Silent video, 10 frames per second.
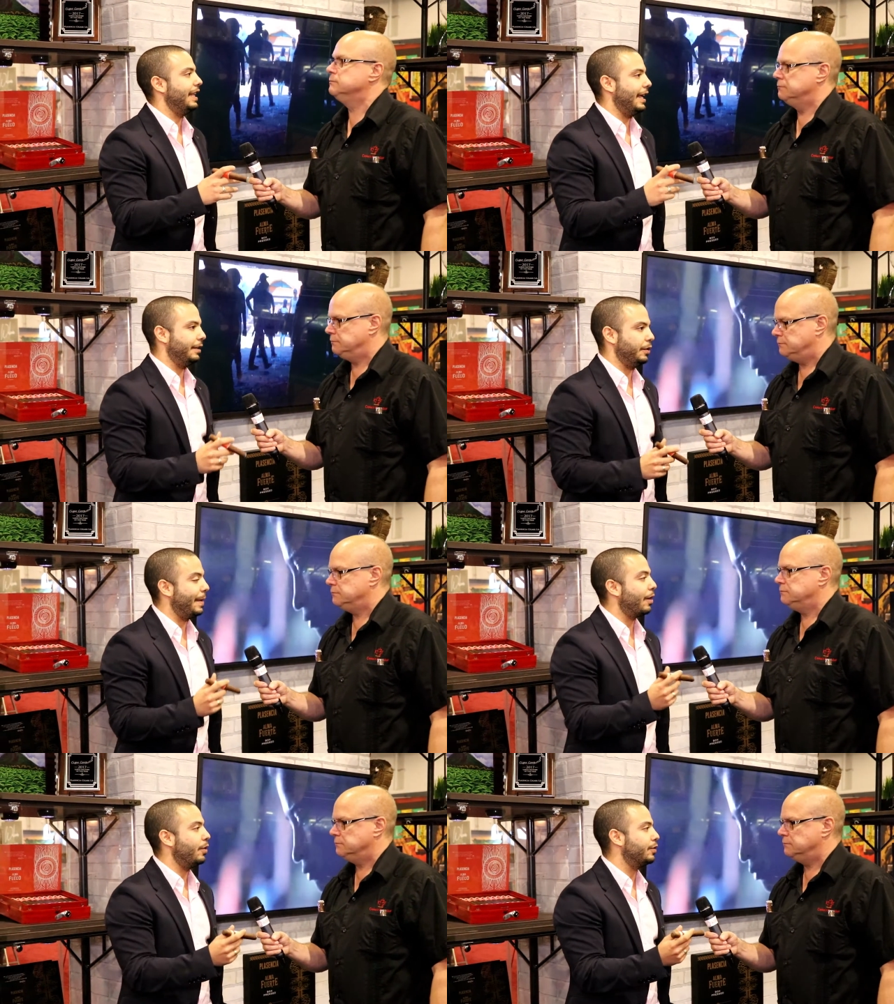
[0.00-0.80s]
Speaker 1: that
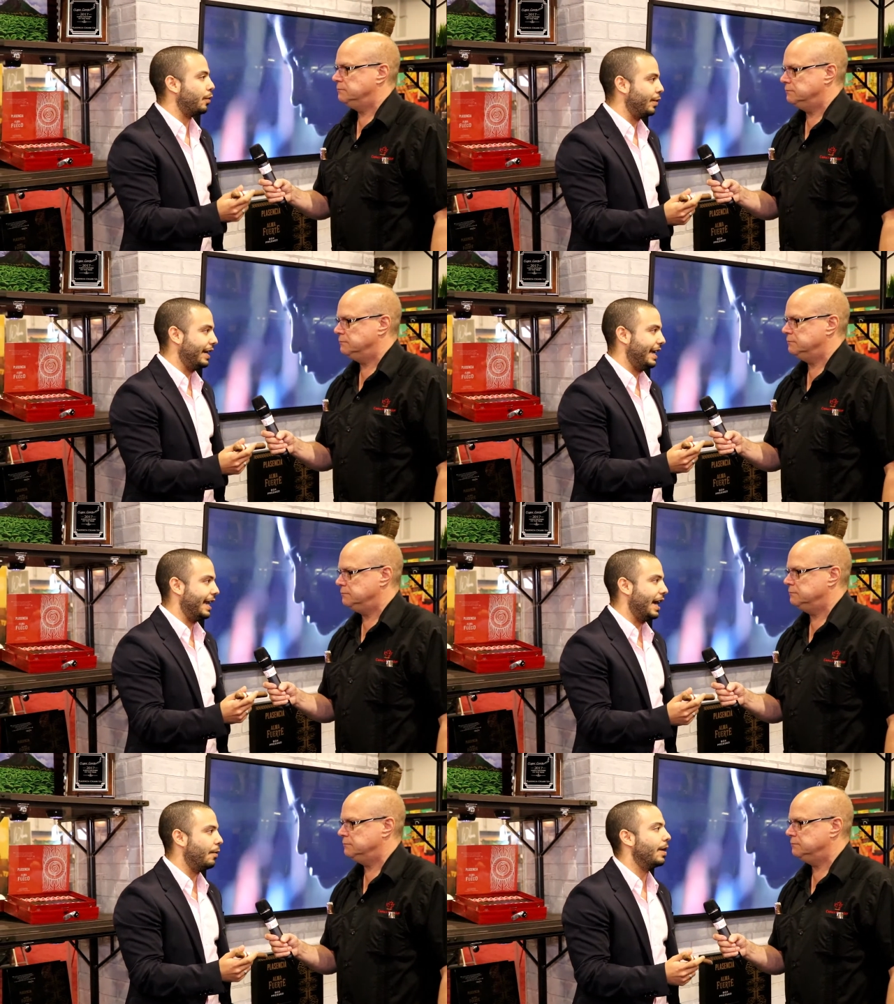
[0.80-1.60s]
tobacco is grown in
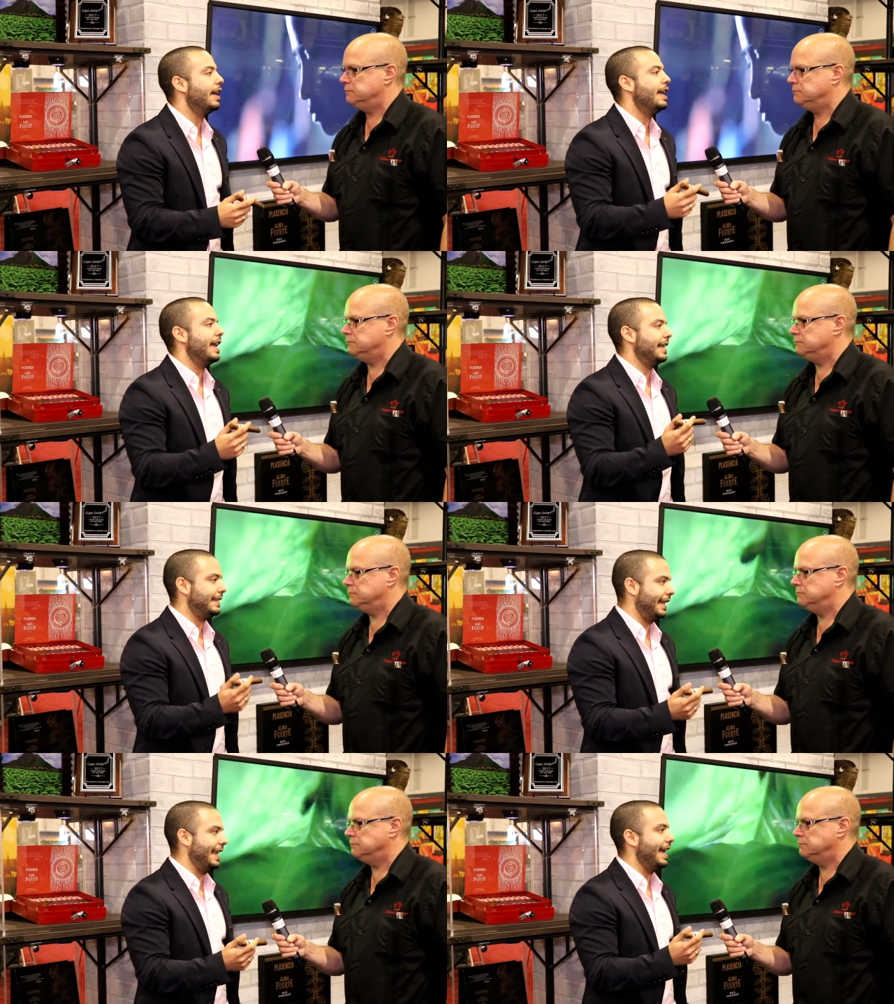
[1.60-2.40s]
Nicaragua.
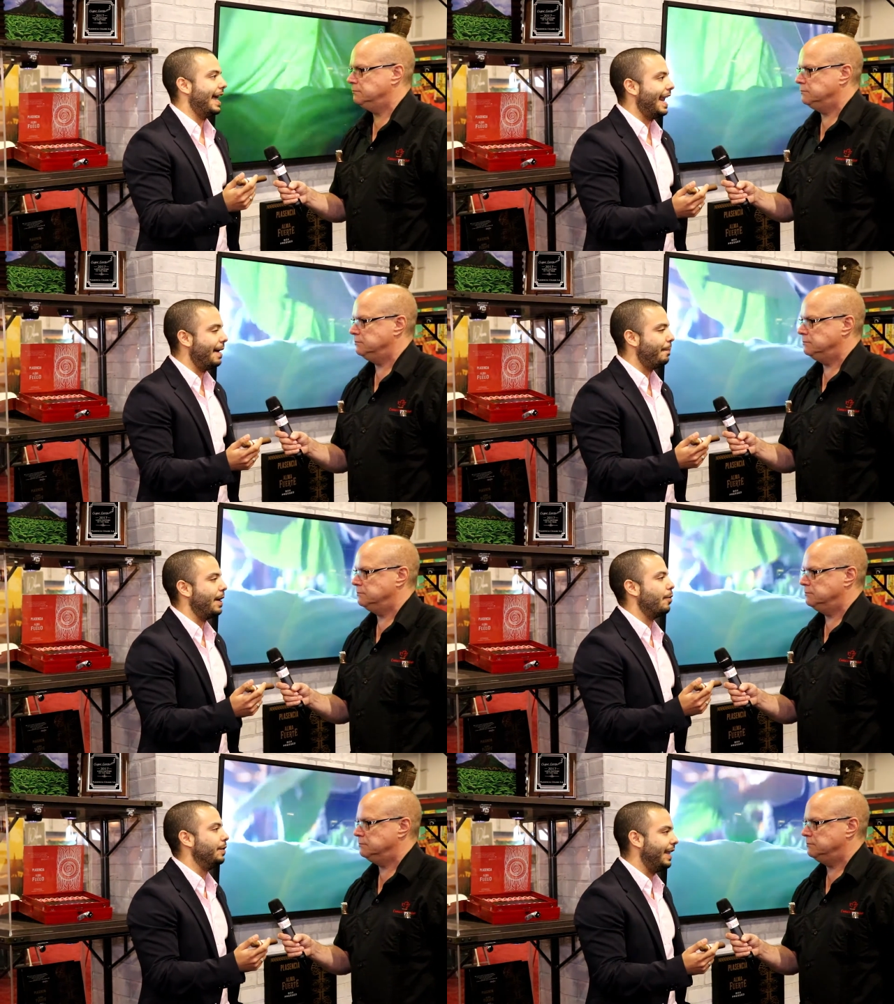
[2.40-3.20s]
Estelí,
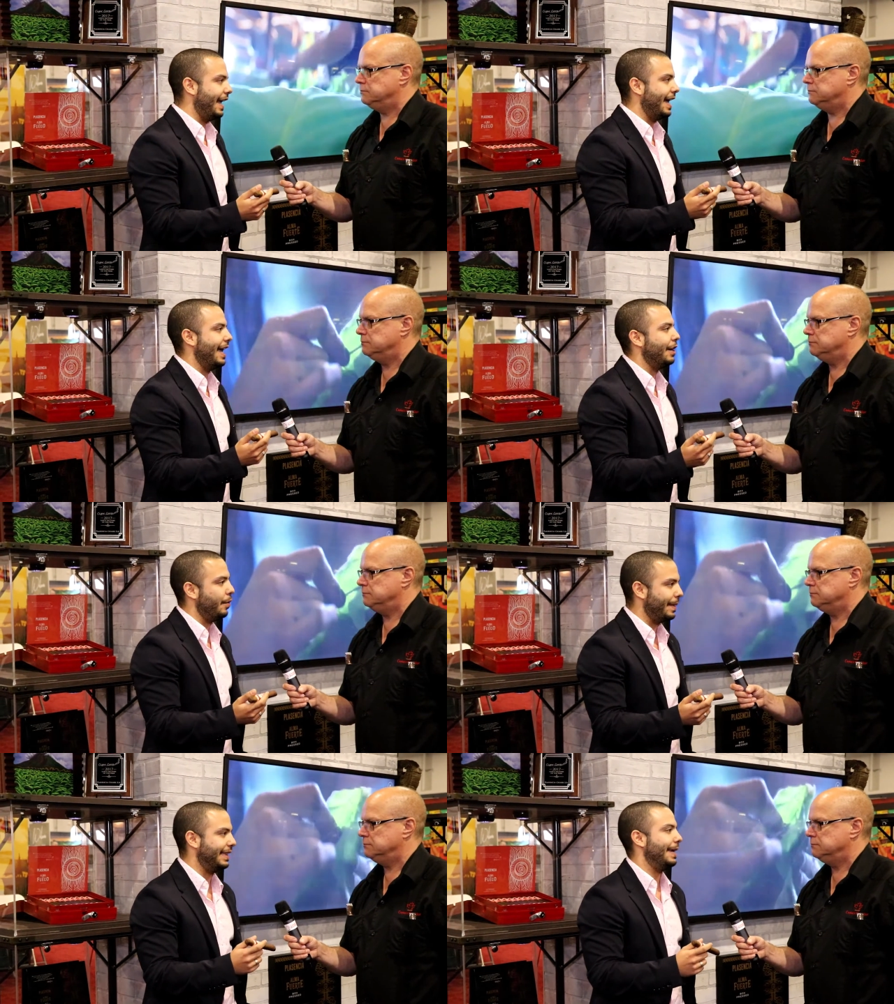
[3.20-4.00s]
Jalapa, Condega, and
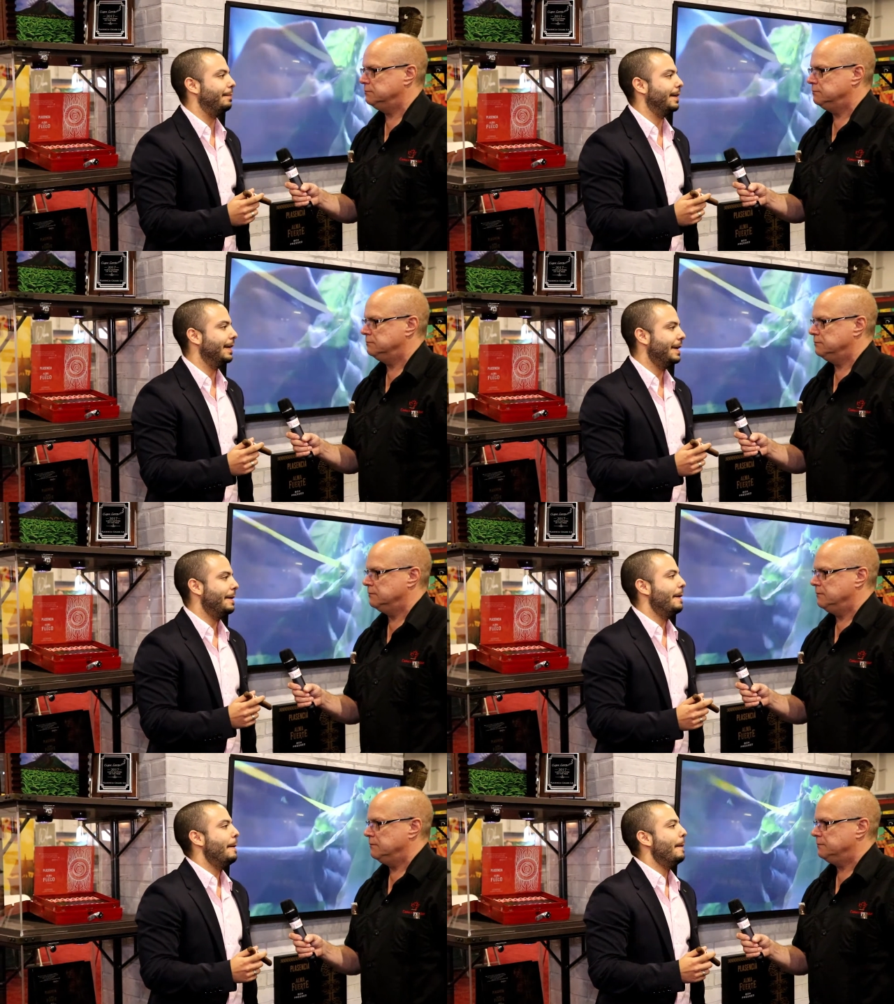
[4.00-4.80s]
Ometepe.
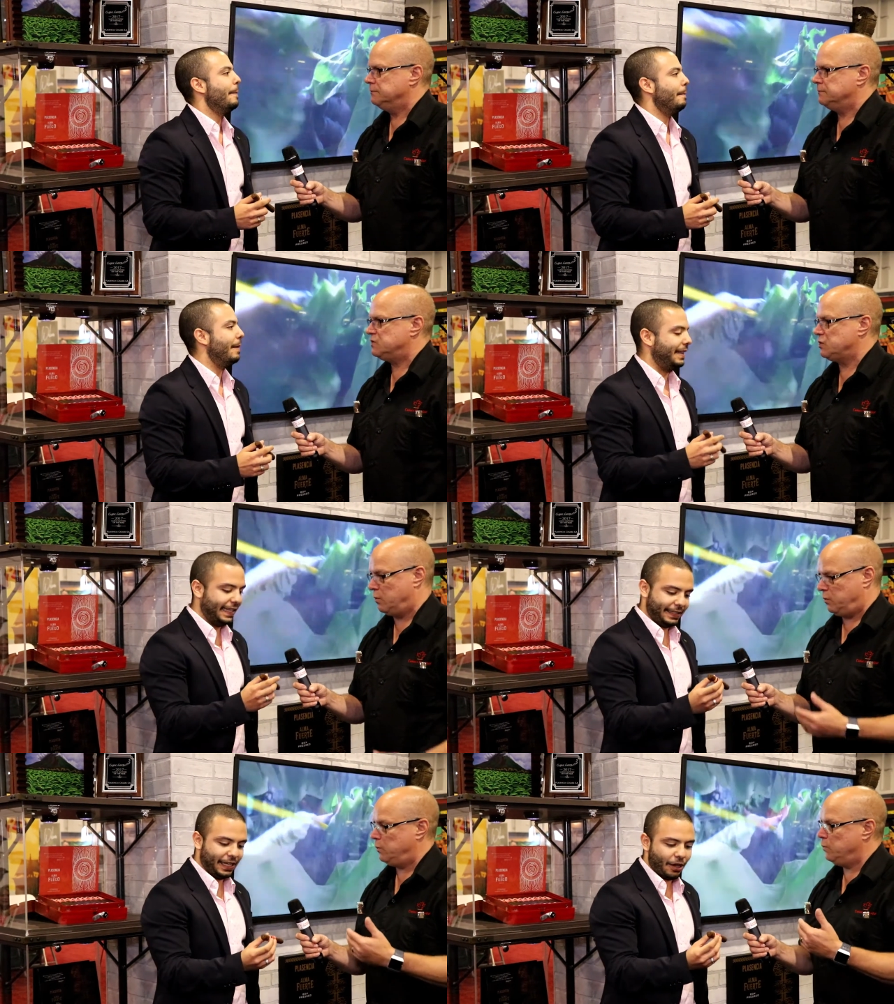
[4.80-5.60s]
But so,
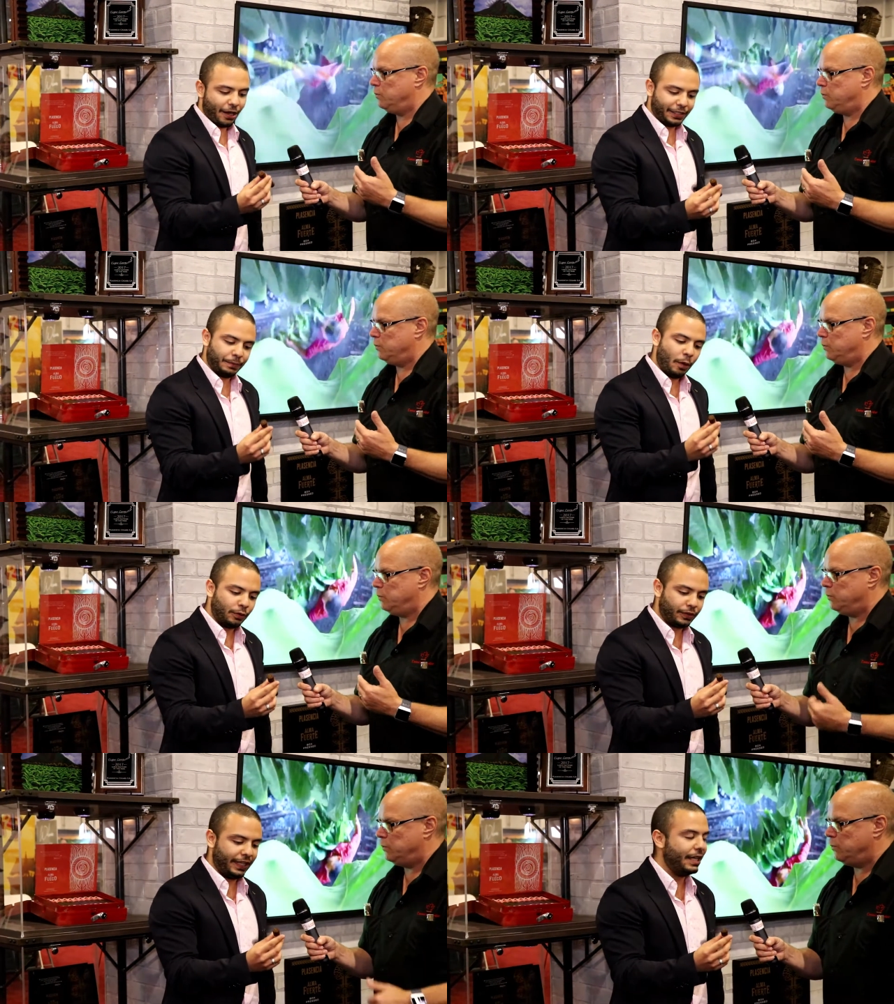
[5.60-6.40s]
this cigar is
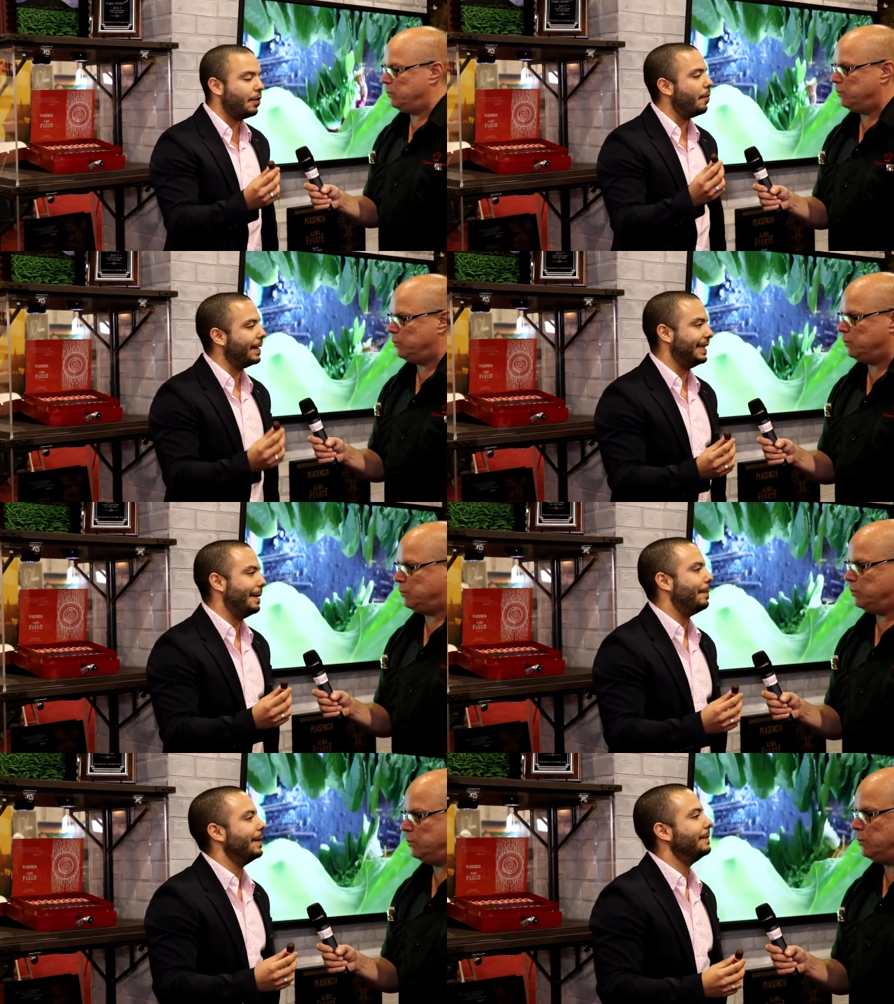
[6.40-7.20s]
mostly
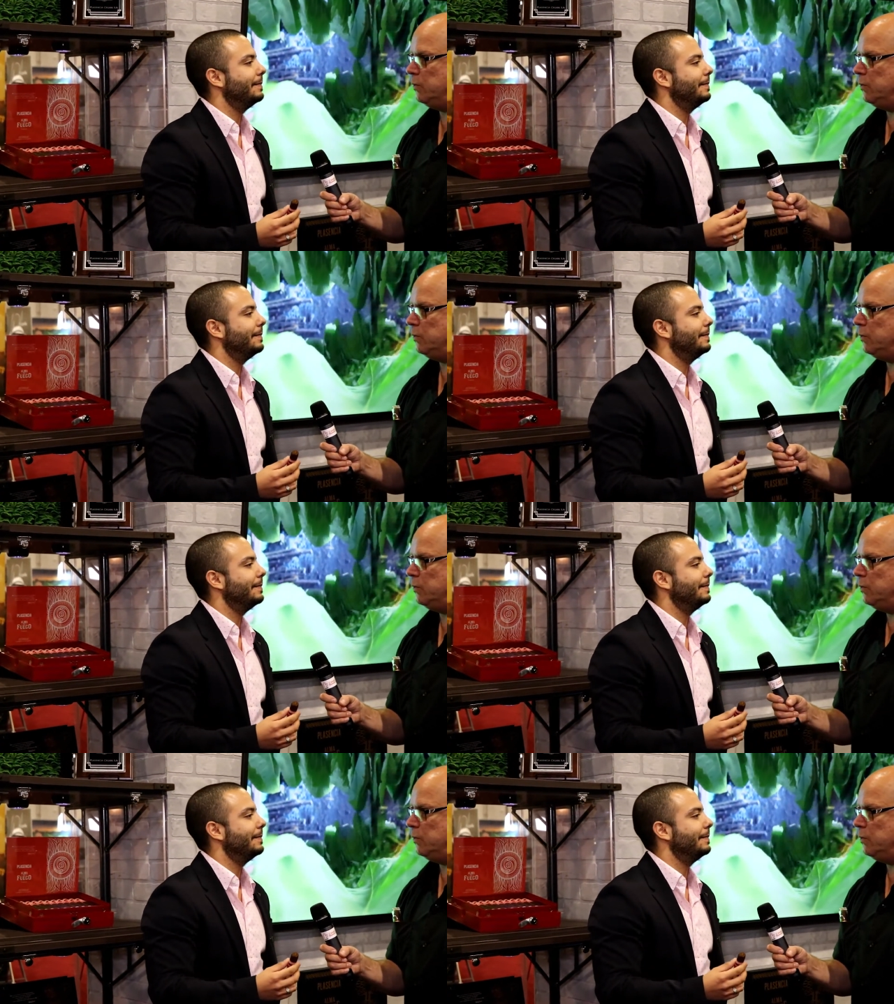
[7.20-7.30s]
Ometepe.